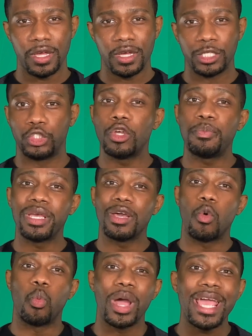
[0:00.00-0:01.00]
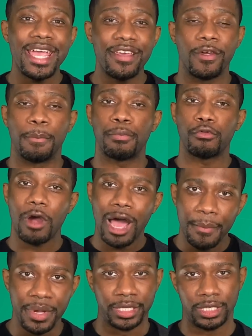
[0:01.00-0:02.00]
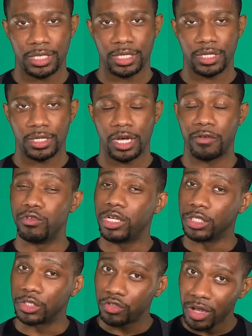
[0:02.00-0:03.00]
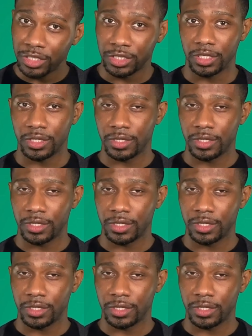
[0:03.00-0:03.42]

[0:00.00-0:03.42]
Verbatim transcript: stripping away the promise of Reconstruction